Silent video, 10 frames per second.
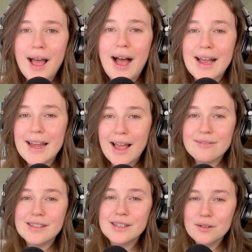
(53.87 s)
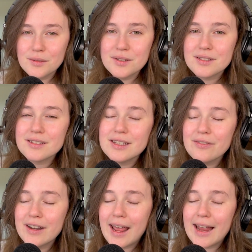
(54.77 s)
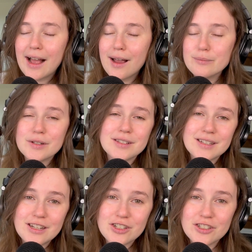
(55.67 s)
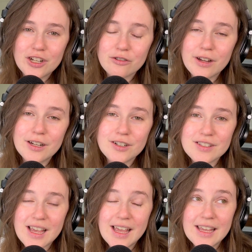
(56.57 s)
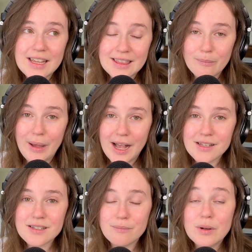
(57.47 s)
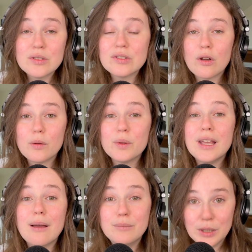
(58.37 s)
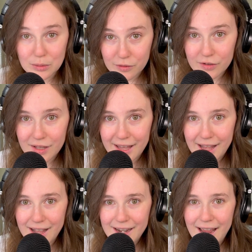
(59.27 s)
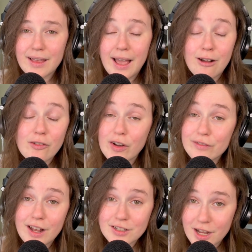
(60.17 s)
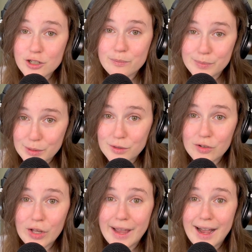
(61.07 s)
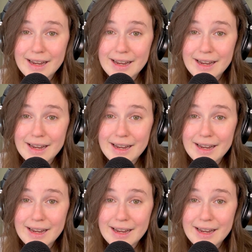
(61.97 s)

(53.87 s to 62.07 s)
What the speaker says: I have used different AI presentation generators in the past, most notably Beautiful AI. However, I've not touched Beautiful AI